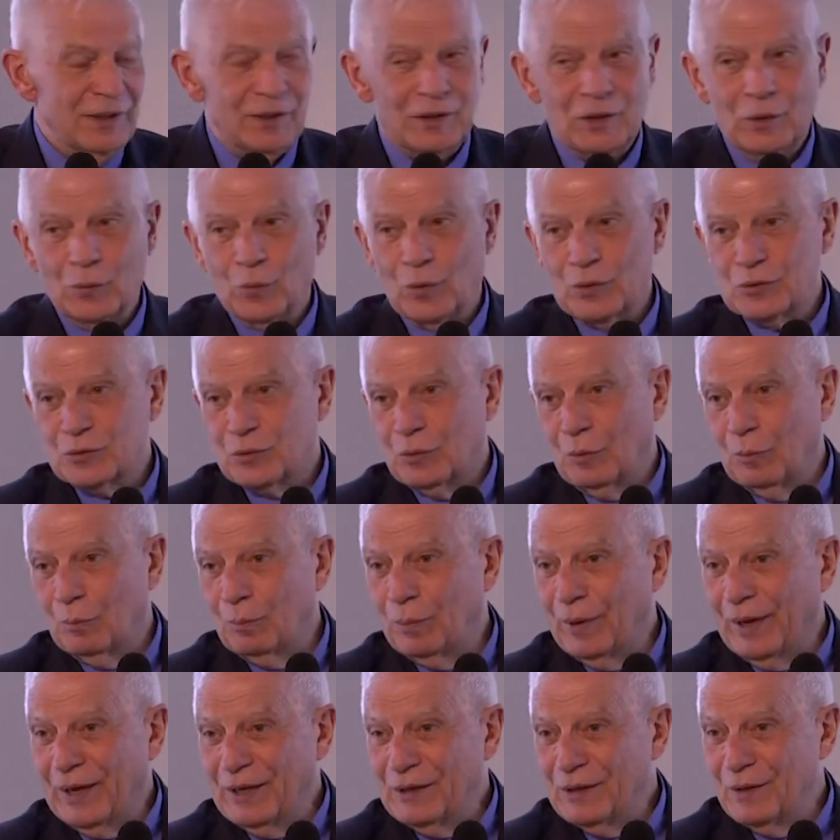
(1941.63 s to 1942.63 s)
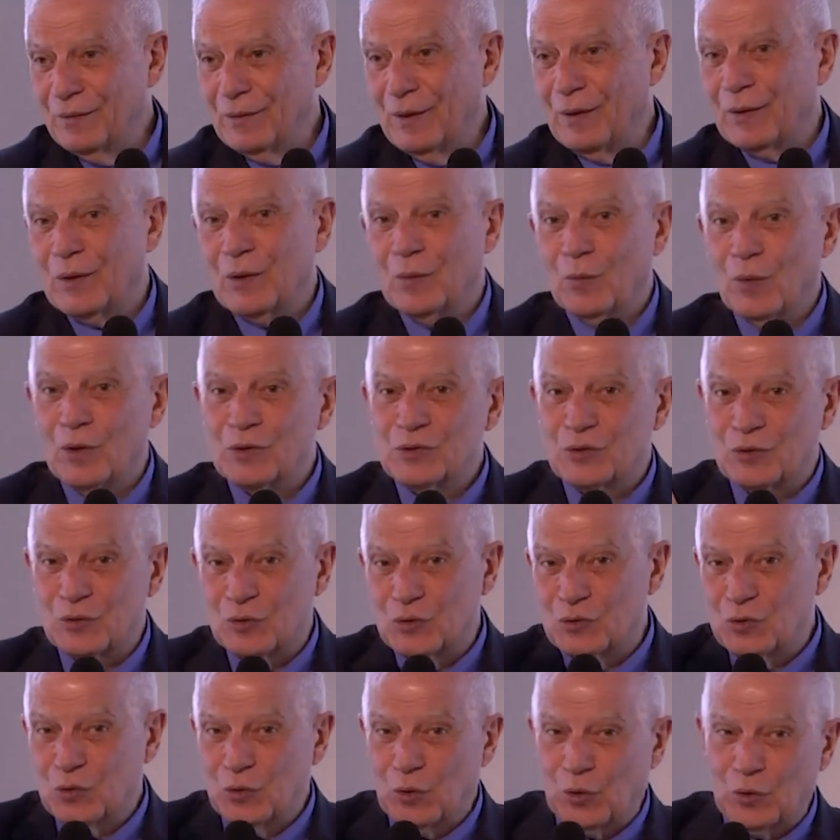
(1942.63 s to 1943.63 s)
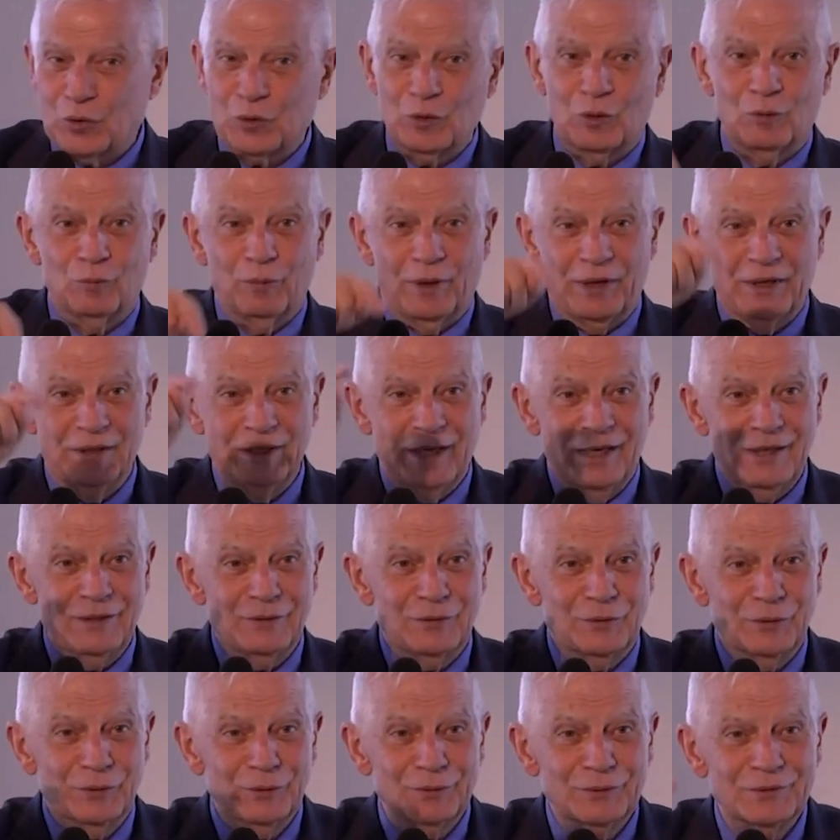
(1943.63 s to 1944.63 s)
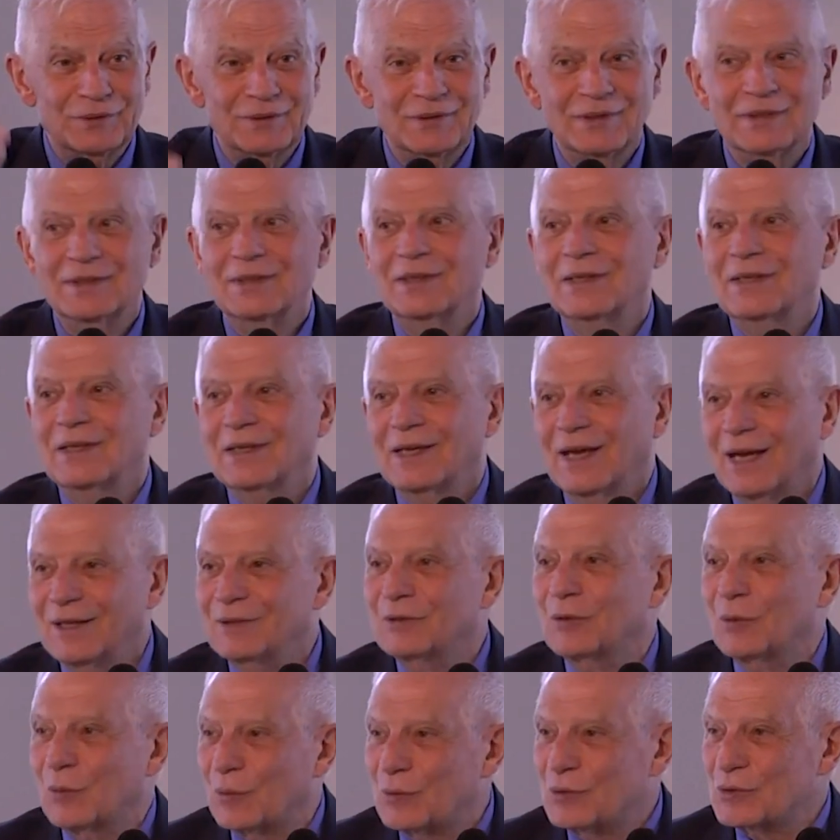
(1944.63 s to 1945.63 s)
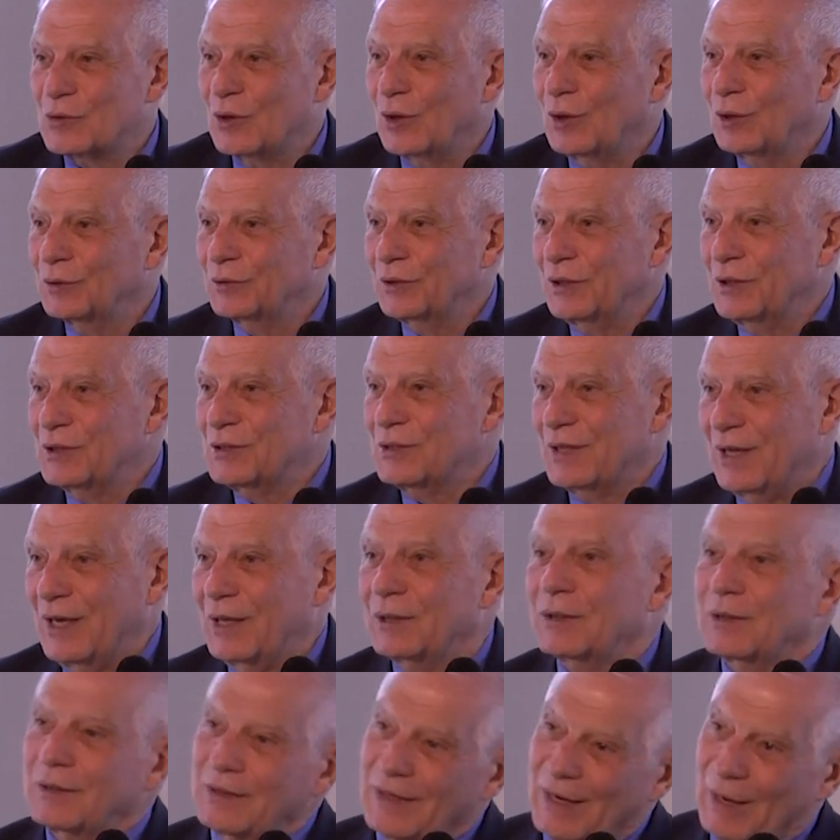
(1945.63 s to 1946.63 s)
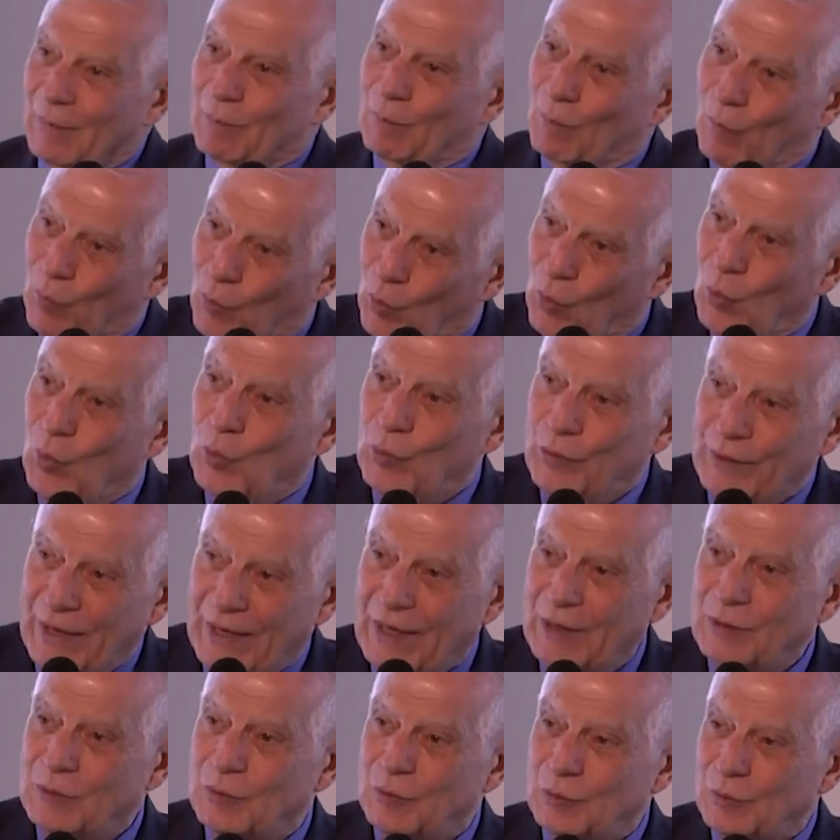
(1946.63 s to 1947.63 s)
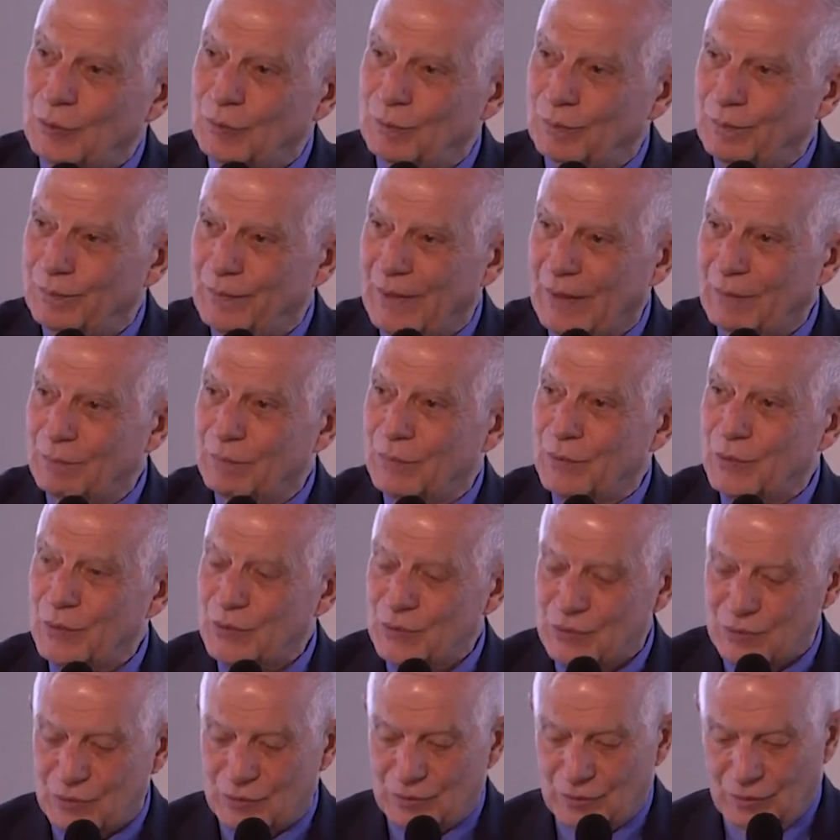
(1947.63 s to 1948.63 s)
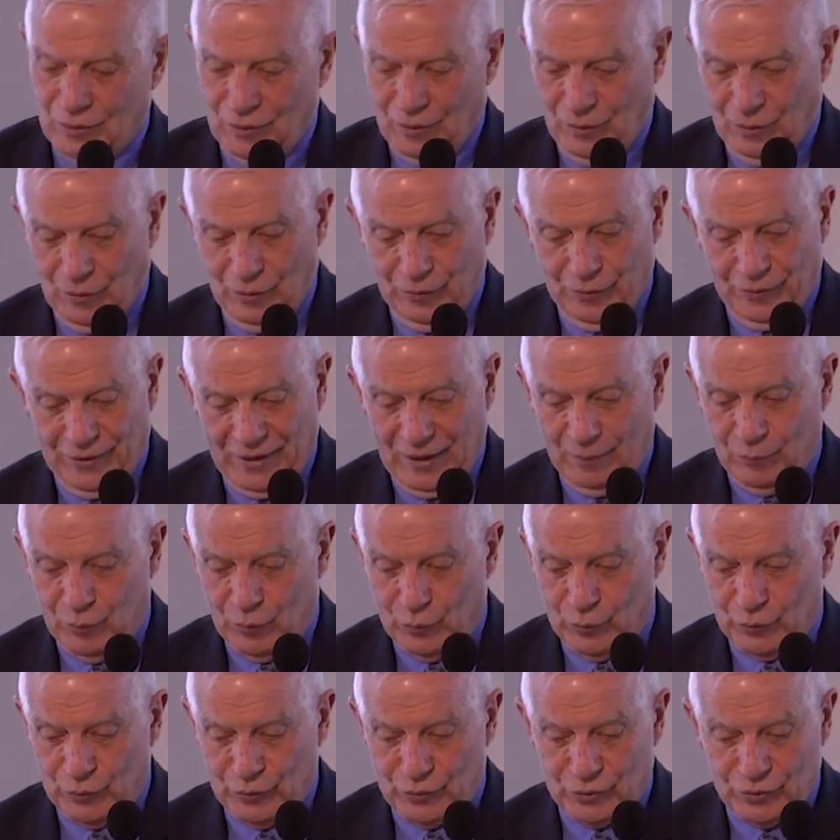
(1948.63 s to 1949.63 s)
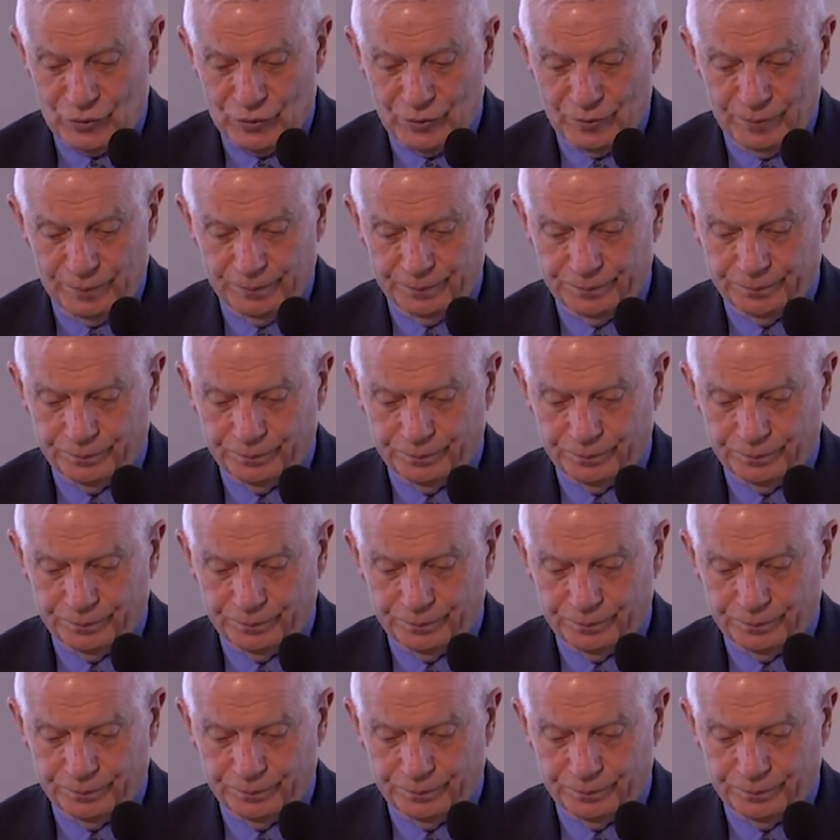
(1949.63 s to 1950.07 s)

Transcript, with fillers: He was complaining that he was encircled by NATO, and the result is that there are more NATO members on their borders.